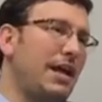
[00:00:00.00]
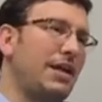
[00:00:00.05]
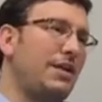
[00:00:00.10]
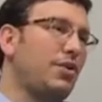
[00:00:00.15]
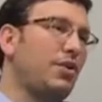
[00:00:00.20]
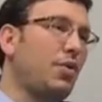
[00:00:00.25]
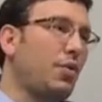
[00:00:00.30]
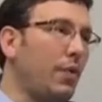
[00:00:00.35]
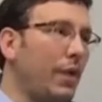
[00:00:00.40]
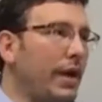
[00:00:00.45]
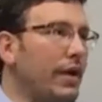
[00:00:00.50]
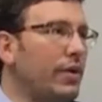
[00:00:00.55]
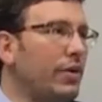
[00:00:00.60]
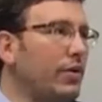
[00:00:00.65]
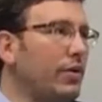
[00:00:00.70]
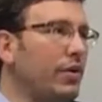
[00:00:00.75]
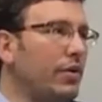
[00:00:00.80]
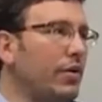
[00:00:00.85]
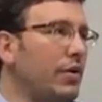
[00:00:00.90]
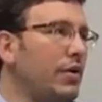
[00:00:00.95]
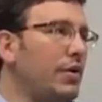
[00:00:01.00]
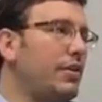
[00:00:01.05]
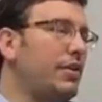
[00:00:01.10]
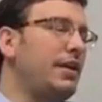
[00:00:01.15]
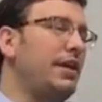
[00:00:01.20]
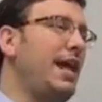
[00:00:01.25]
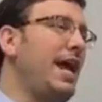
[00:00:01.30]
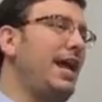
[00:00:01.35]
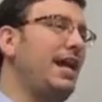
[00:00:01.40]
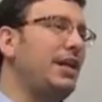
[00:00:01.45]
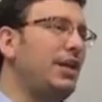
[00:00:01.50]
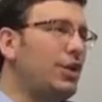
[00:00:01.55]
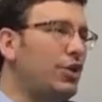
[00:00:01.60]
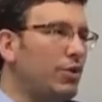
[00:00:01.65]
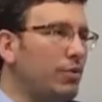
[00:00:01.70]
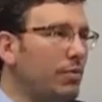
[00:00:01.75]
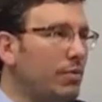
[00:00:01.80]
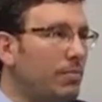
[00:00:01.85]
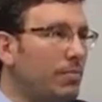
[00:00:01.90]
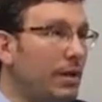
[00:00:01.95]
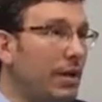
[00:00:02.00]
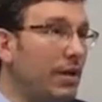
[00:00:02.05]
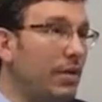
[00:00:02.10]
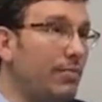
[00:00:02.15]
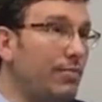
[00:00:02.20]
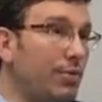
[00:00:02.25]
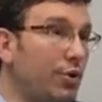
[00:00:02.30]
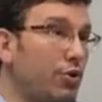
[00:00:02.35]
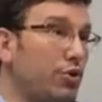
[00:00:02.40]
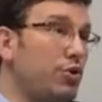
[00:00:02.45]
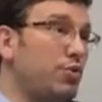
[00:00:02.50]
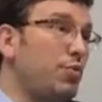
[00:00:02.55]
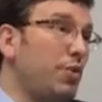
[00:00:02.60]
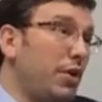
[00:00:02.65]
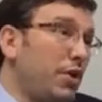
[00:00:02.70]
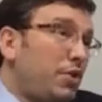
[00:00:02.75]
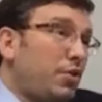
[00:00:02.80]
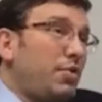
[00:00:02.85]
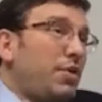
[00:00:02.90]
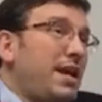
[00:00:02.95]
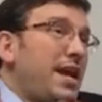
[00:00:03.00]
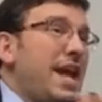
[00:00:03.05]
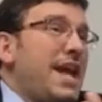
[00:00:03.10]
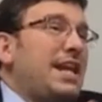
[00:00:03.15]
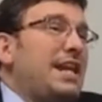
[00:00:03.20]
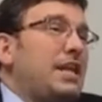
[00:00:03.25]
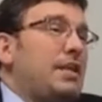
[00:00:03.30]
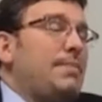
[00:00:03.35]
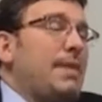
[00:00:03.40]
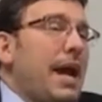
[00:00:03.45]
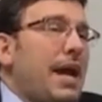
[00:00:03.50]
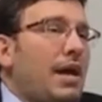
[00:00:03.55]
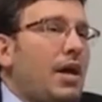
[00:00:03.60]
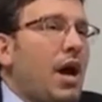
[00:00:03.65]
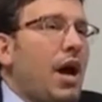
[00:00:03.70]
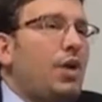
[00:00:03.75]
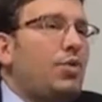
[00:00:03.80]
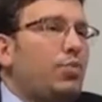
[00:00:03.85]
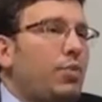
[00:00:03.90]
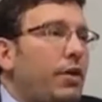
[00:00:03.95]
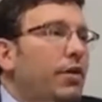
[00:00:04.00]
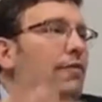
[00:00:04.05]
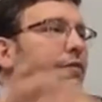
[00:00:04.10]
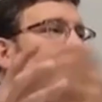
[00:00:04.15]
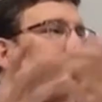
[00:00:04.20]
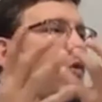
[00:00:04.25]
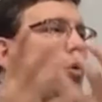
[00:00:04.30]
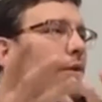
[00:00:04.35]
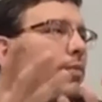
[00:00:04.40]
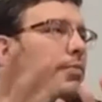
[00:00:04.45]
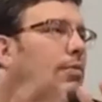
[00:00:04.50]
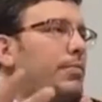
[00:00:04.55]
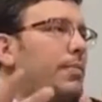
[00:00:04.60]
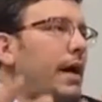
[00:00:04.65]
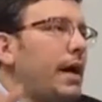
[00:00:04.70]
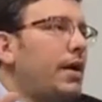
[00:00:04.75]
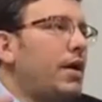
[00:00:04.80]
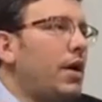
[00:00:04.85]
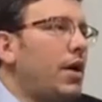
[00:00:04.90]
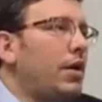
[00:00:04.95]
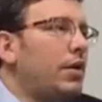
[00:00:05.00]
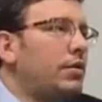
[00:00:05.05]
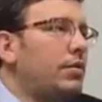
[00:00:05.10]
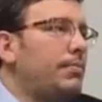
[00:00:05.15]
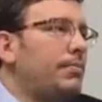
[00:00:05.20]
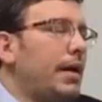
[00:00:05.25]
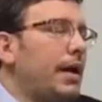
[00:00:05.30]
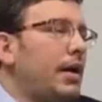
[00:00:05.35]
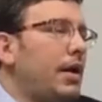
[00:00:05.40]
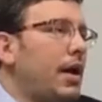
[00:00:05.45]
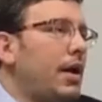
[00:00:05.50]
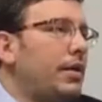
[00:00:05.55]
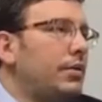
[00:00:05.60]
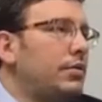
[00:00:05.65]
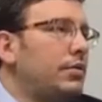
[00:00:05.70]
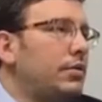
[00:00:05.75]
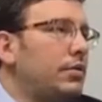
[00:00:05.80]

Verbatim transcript: greater than any human being because we're created by God. We are formed by God. God